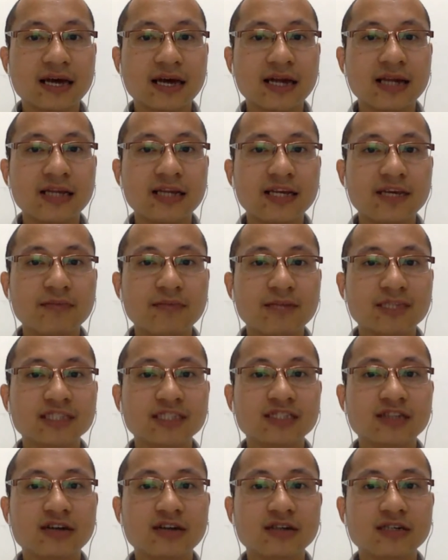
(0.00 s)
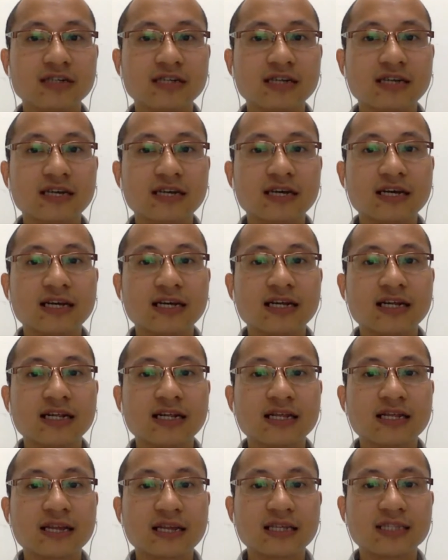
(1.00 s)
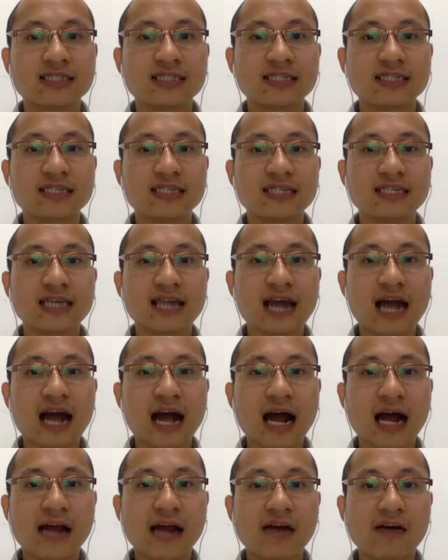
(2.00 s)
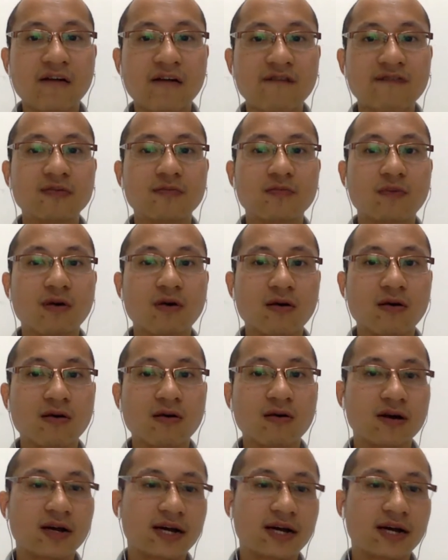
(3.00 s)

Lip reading: and he must not take the eye off the ball,